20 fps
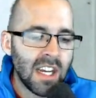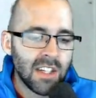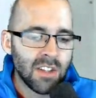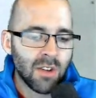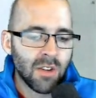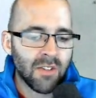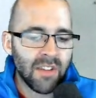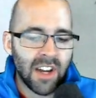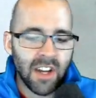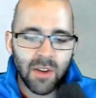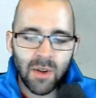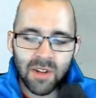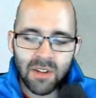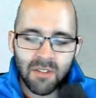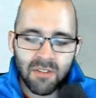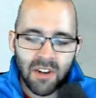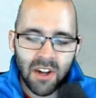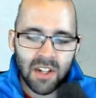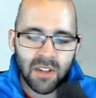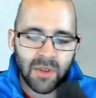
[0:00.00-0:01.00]
to evaluate
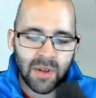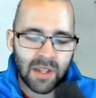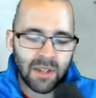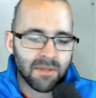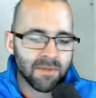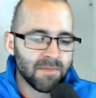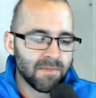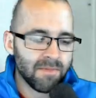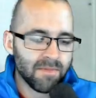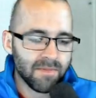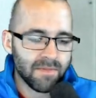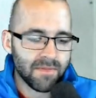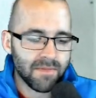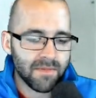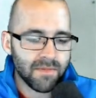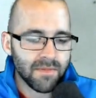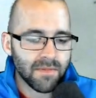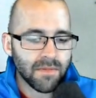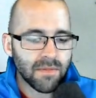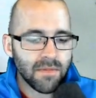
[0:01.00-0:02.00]
the following.
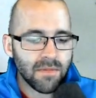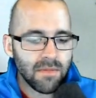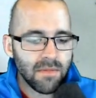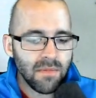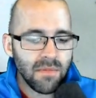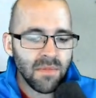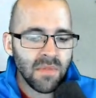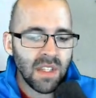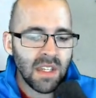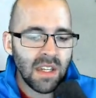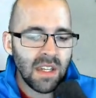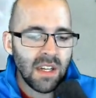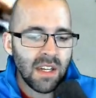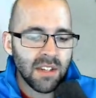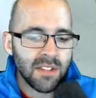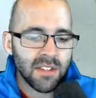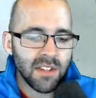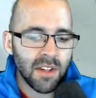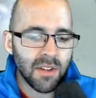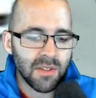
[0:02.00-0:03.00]

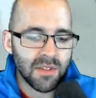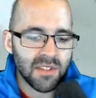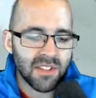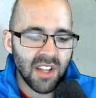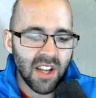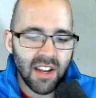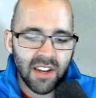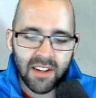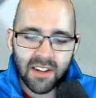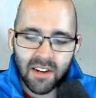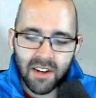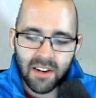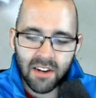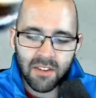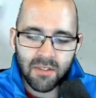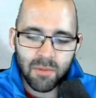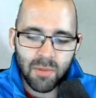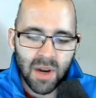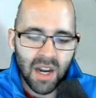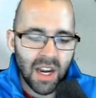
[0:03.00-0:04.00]
So sine
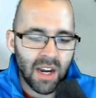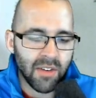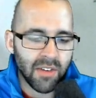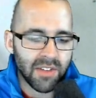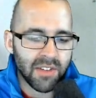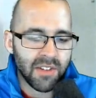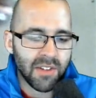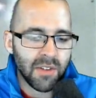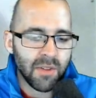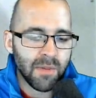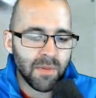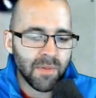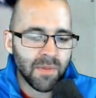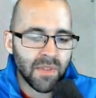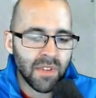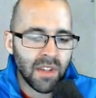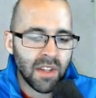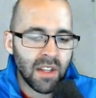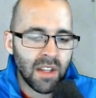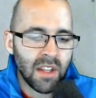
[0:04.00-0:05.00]
of pi over 2
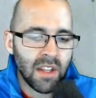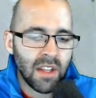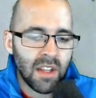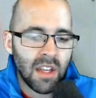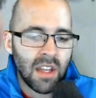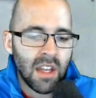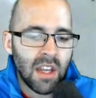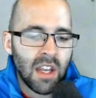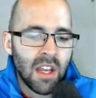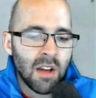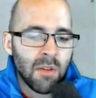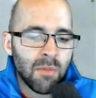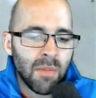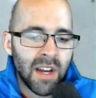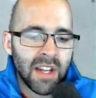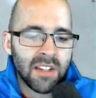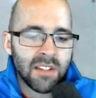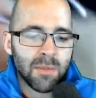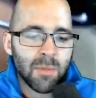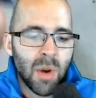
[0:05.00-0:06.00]

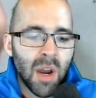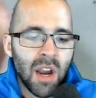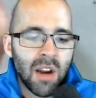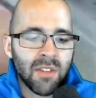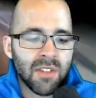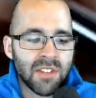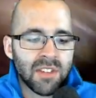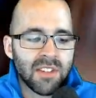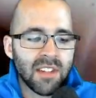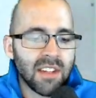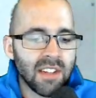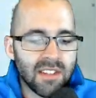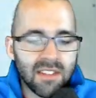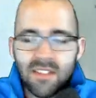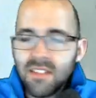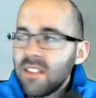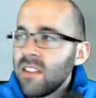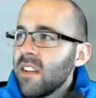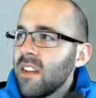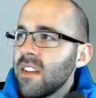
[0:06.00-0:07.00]
minus pi over
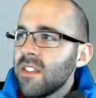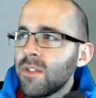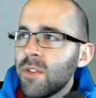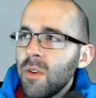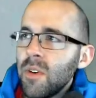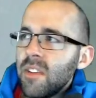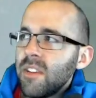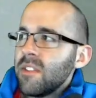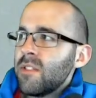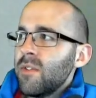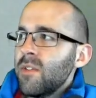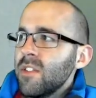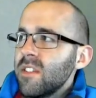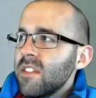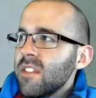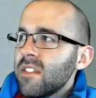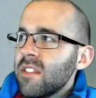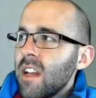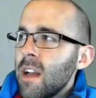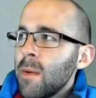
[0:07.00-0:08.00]
6. So in this first
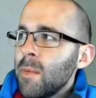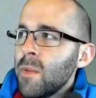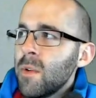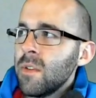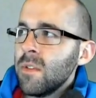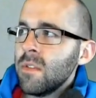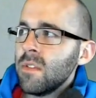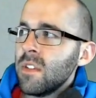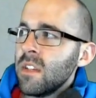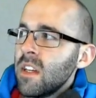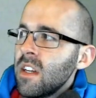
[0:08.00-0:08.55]
example,